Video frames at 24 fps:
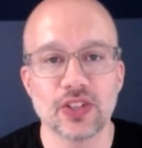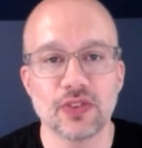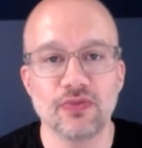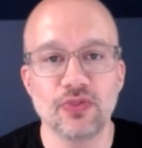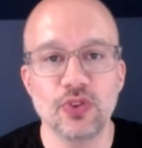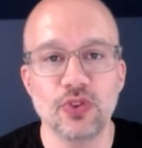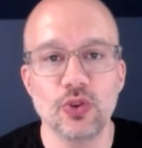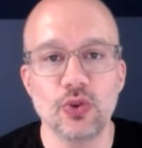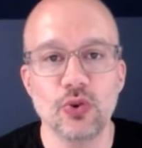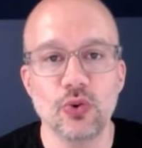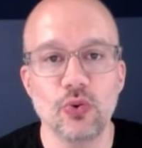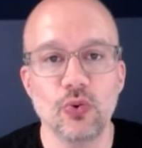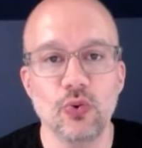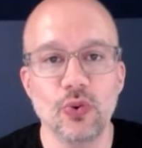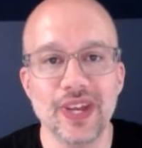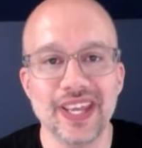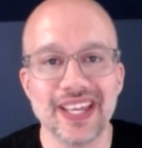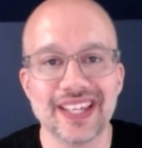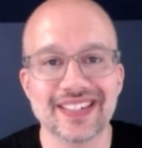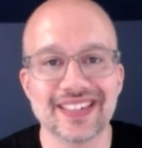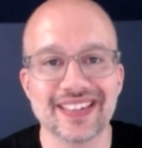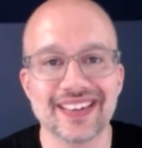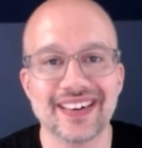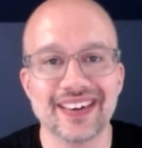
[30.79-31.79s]
A few
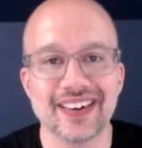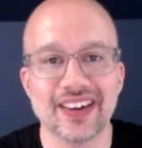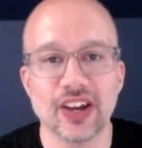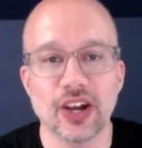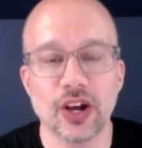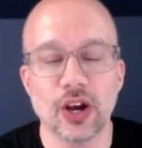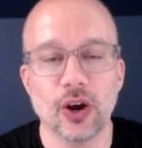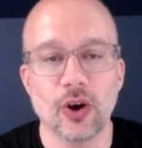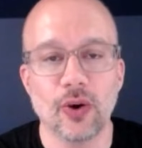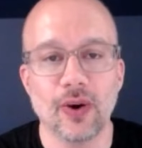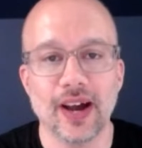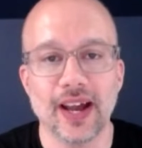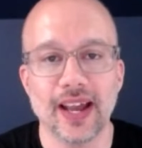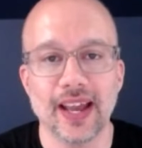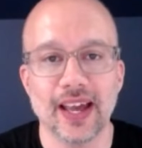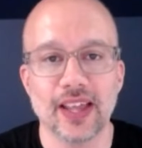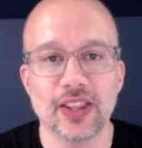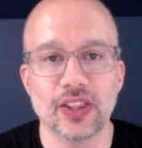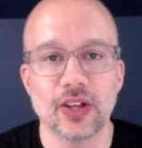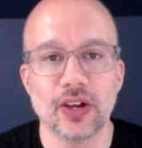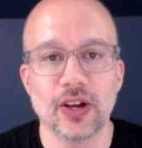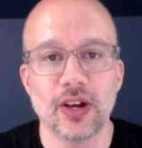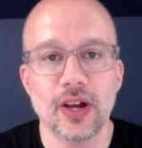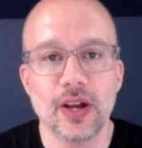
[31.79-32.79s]
weeks ago, I had
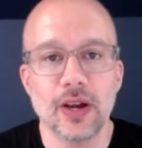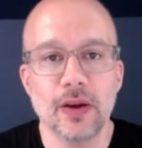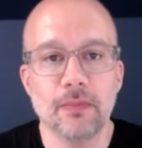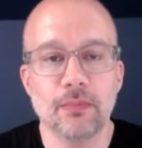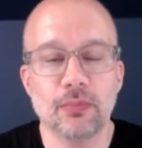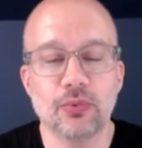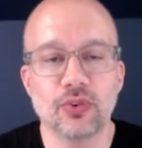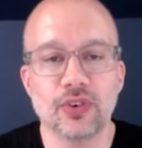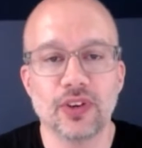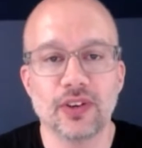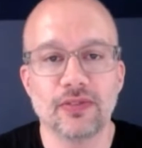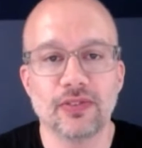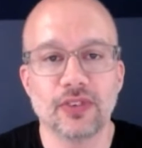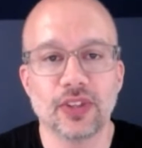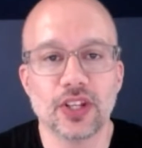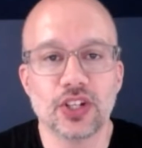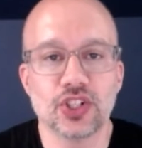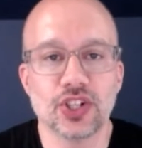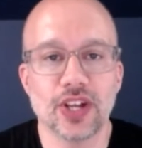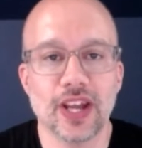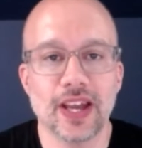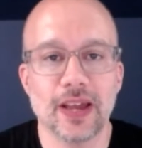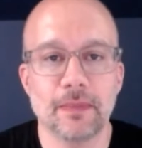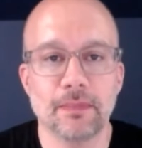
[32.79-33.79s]
the
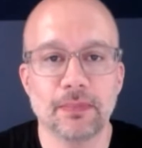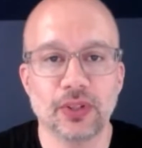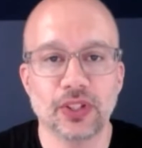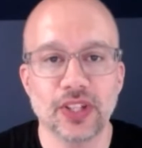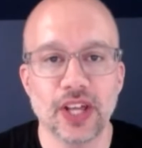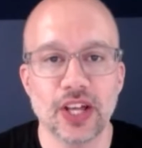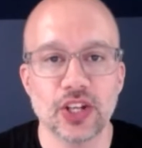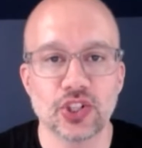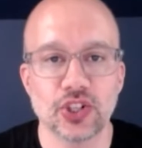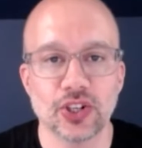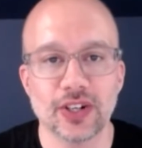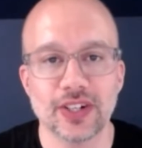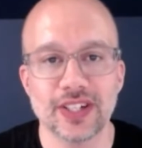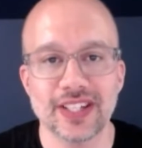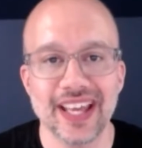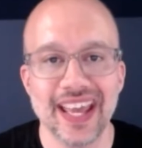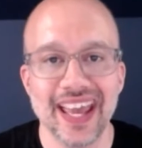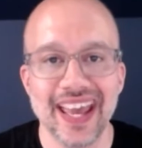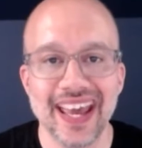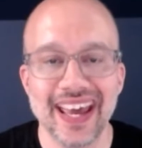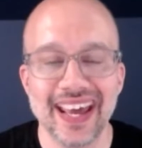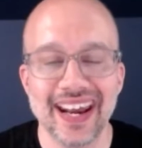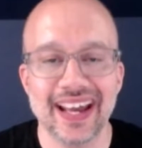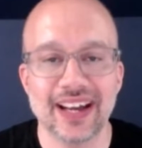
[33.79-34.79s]
privilege and pleasure to
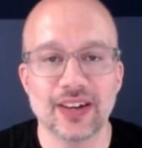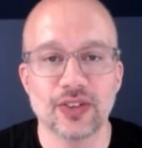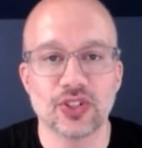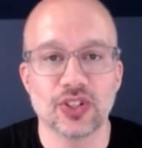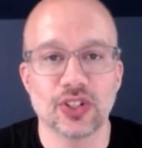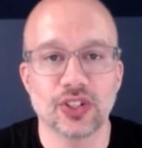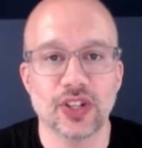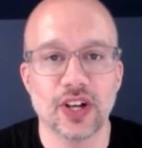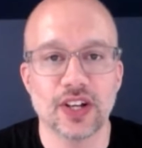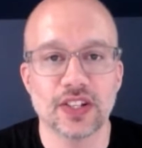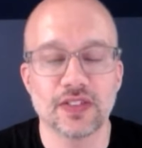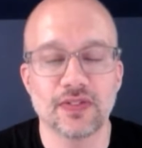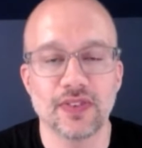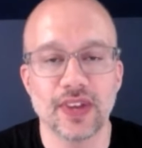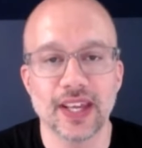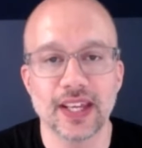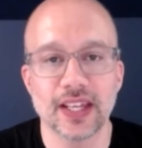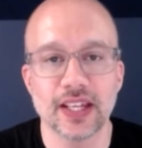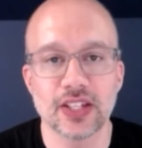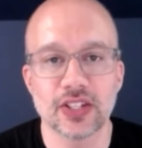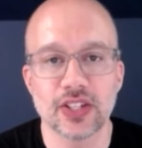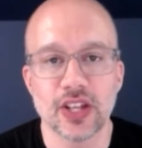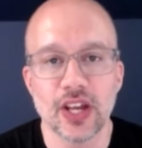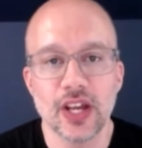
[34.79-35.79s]
head out to Las
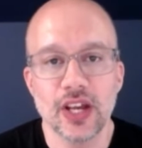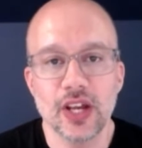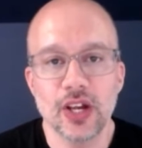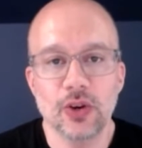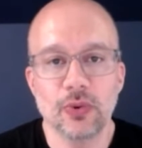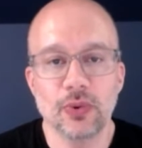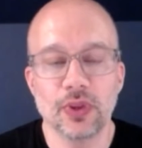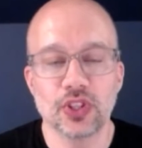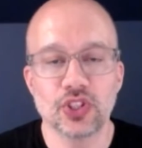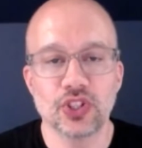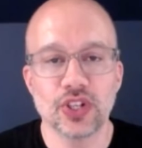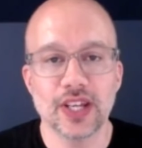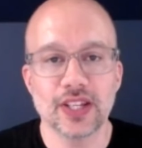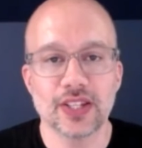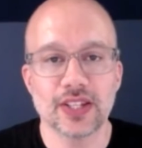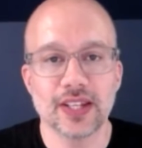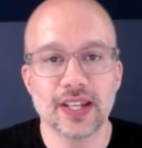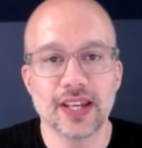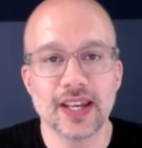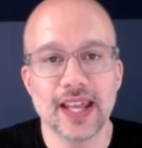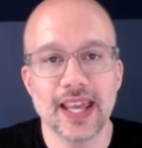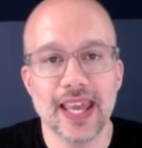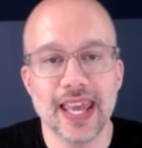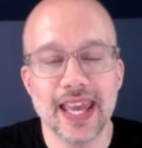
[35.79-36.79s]
Vegas with
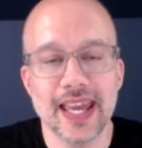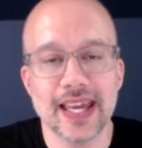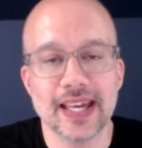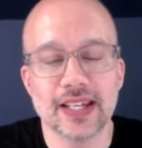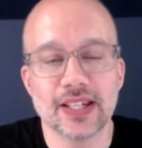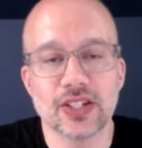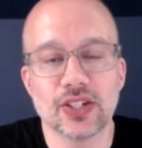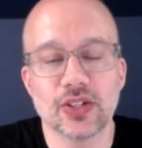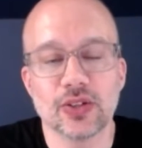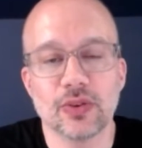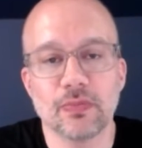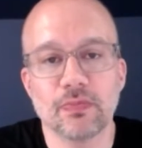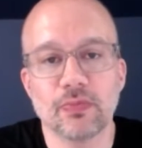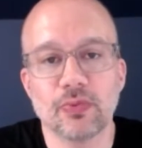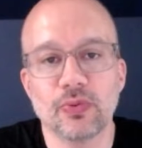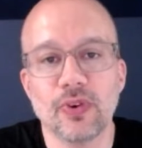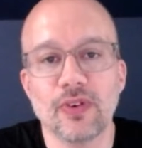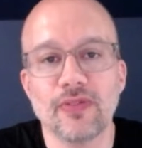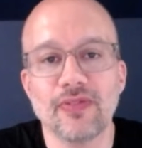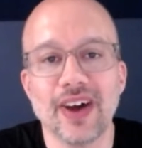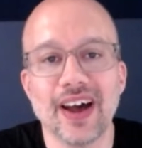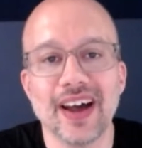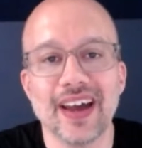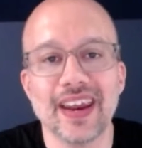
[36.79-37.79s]
Jason and
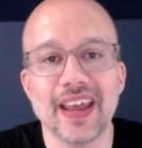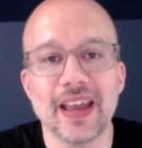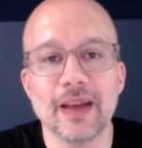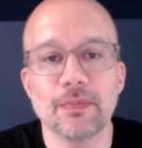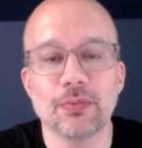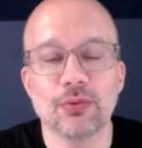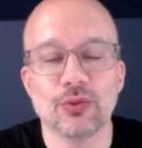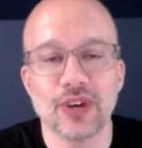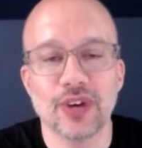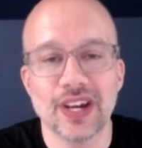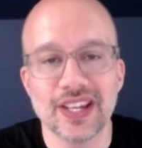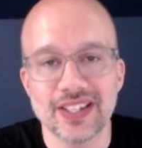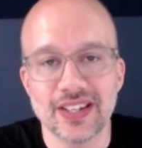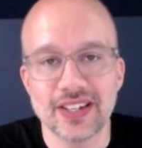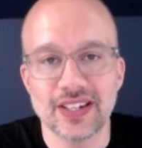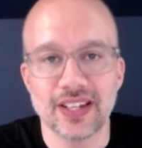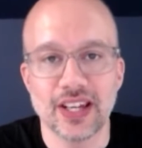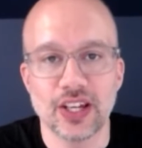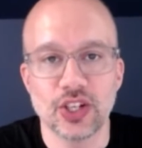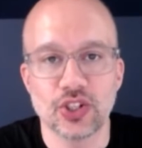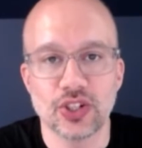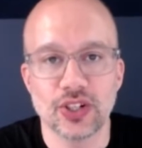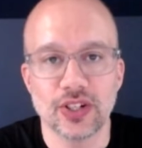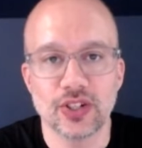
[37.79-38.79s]
provide a
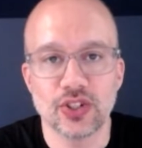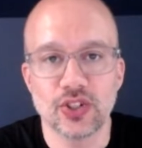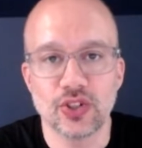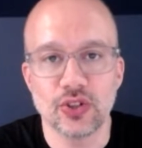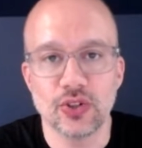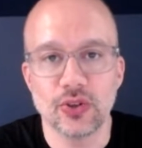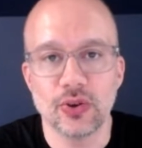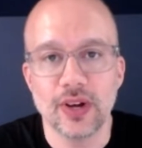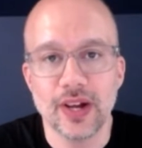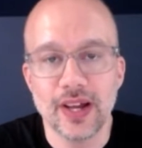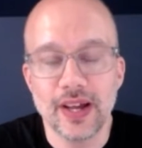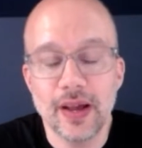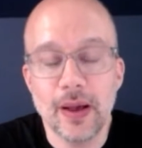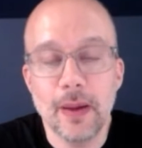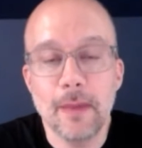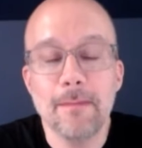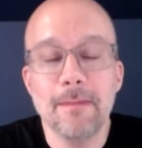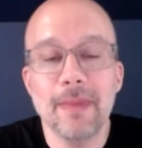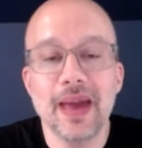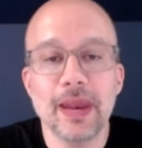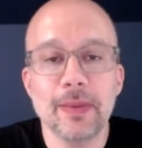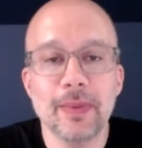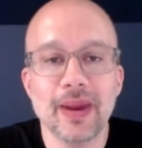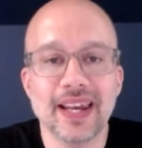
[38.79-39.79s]
presentation to
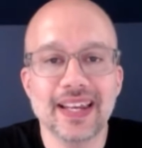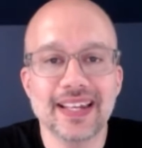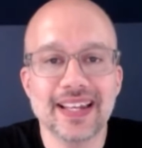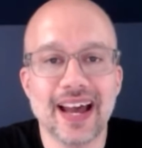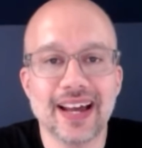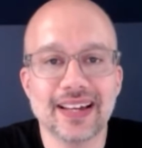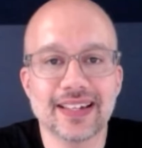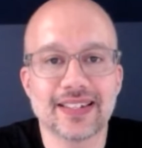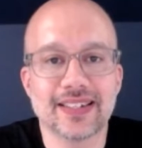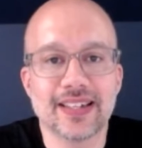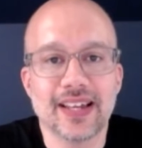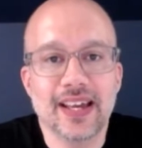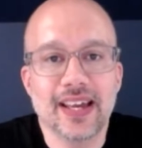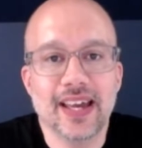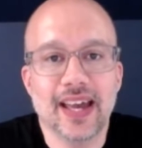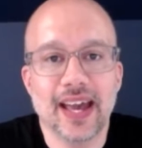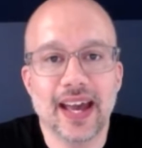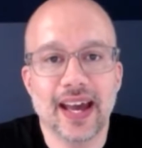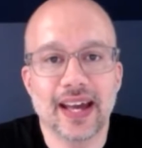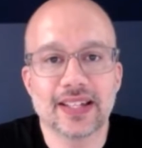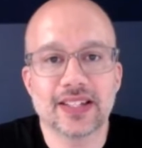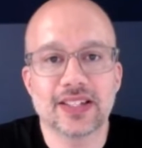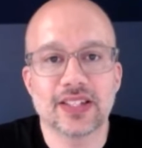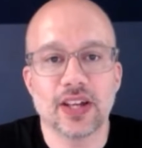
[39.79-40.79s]
many docs
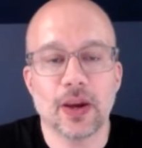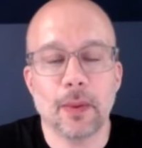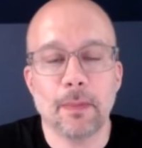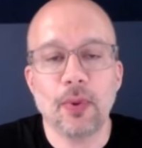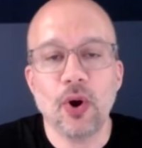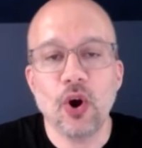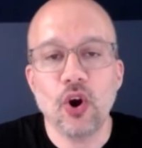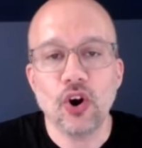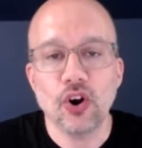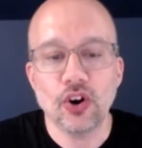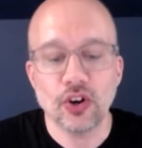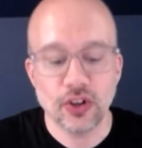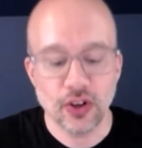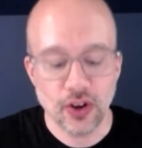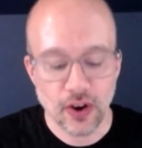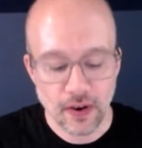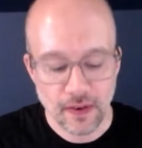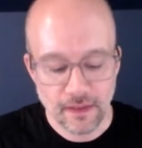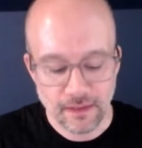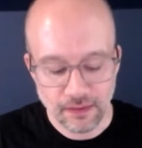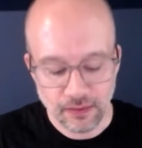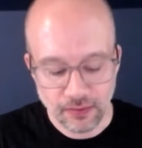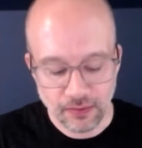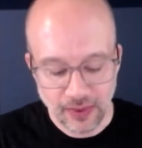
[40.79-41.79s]
at
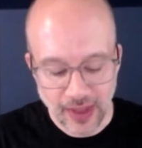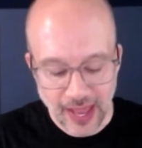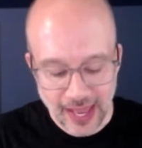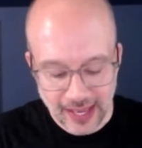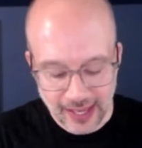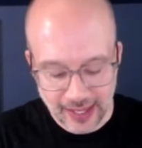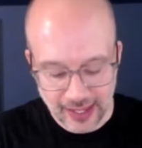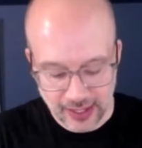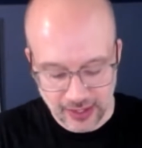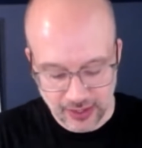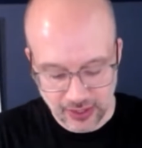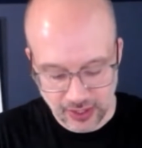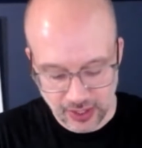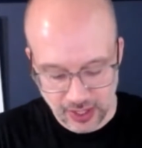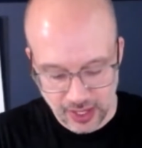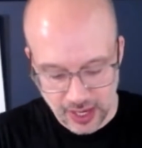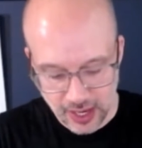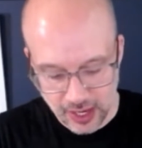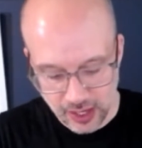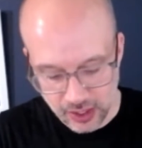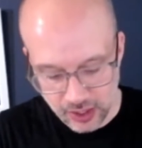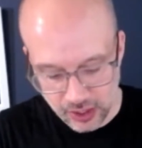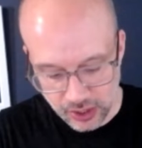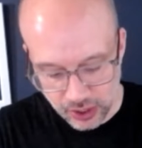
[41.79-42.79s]
Parker Vegas.
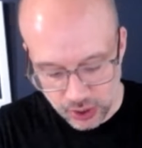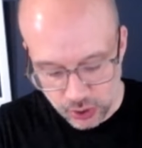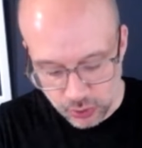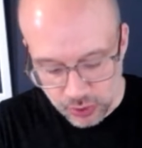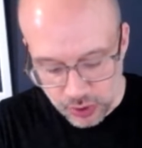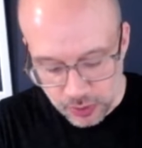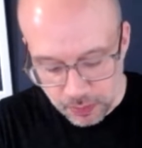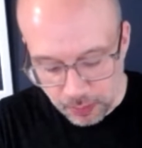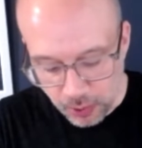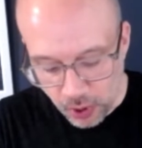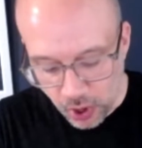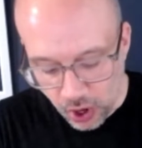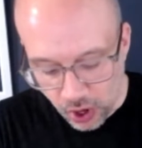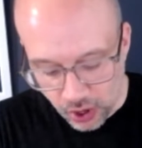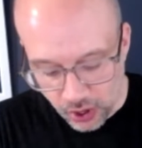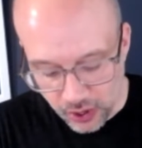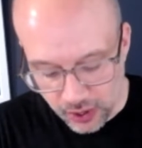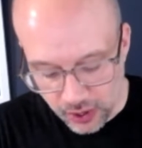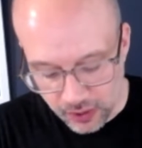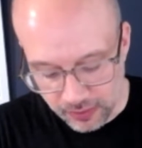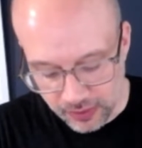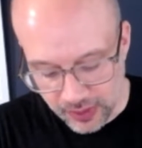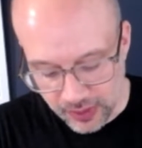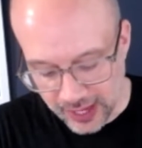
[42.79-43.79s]
And this was
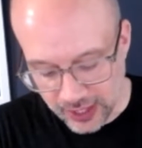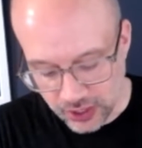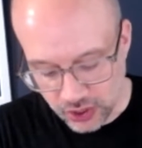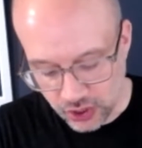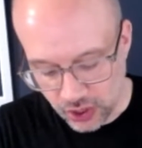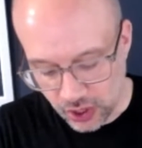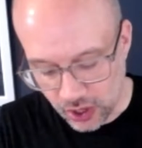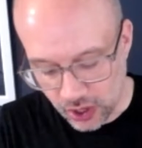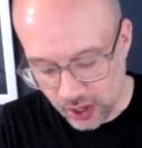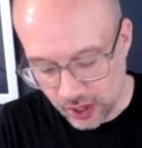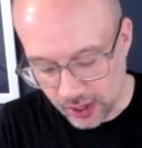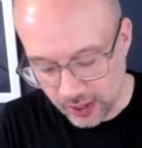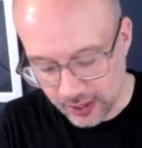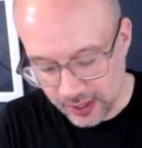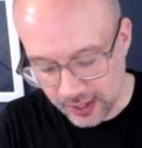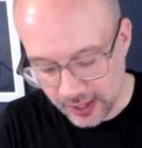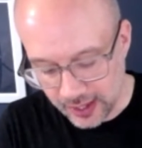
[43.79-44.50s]
part of that talk.